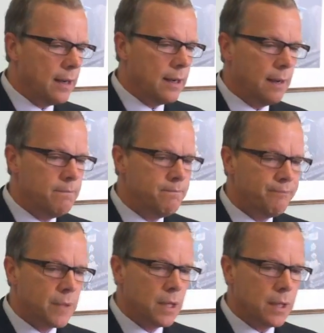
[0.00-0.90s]
and
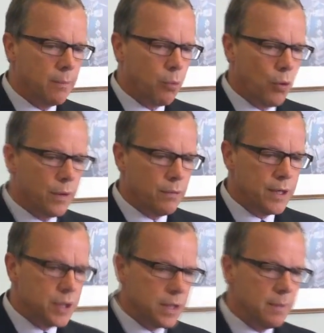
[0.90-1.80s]
the board, the
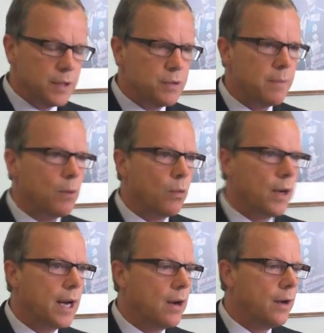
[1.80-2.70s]
region and the ministry have been
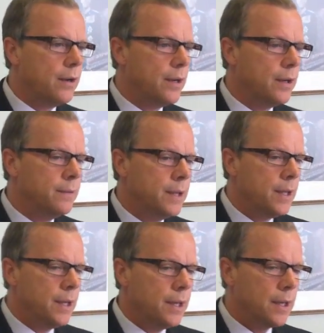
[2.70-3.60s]
working on,
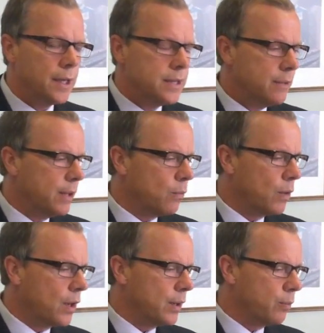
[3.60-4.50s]
continuing to
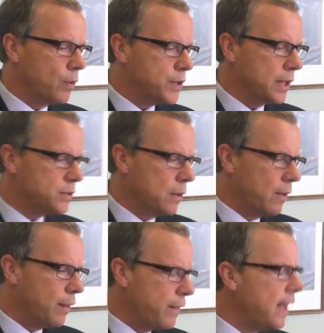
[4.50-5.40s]
work on the project. So
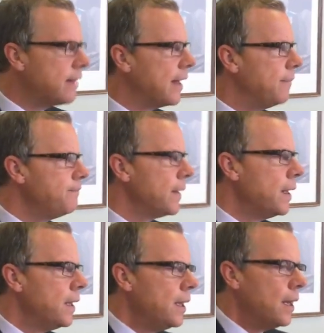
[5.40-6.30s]
I want to thank them.
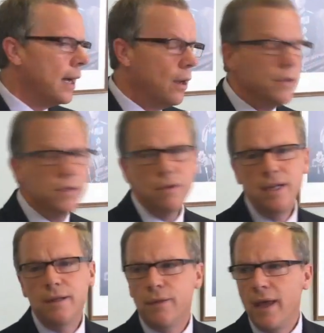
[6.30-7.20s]
I also
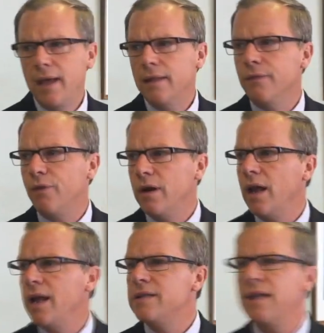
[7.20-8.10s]
need to thank the
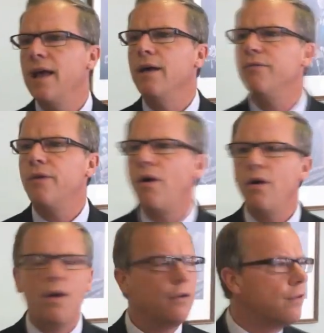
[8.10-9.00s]
frontline staff,
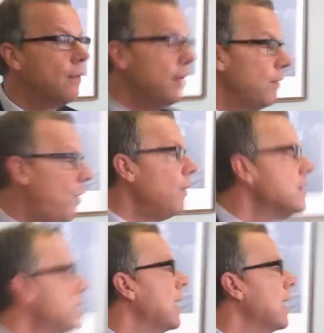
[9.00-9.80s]
long-term, all the